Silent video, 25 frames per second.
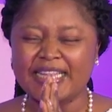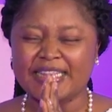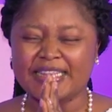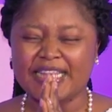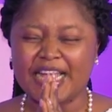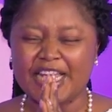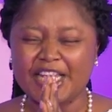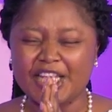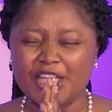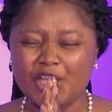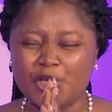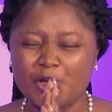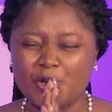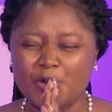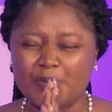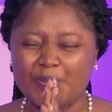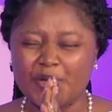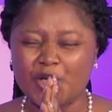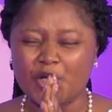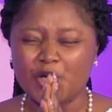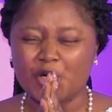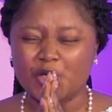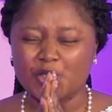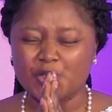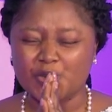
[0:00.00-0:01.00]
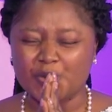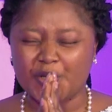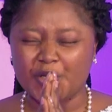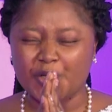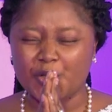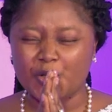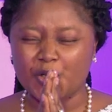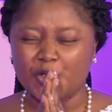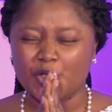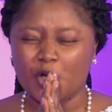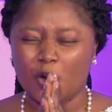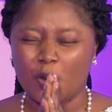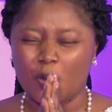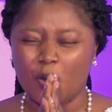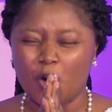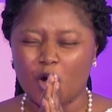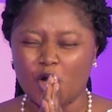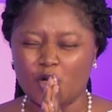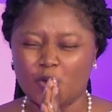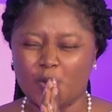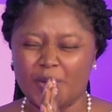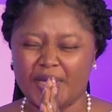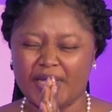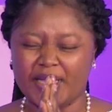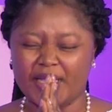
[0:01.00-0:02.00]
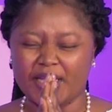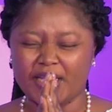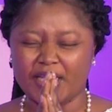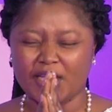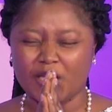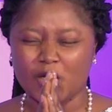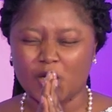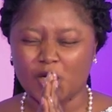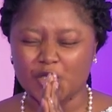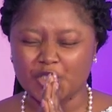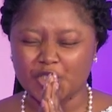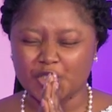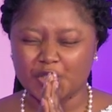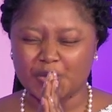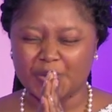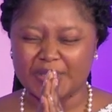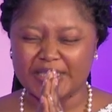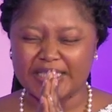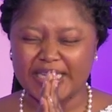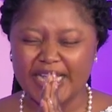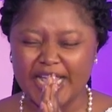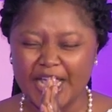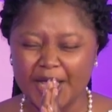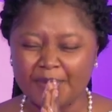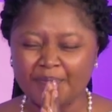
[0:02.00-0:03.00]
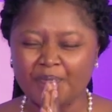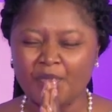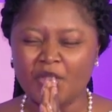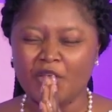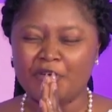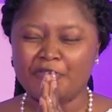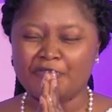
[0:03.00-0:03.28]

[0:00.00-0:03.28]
Thank you because we know your word will heal us today.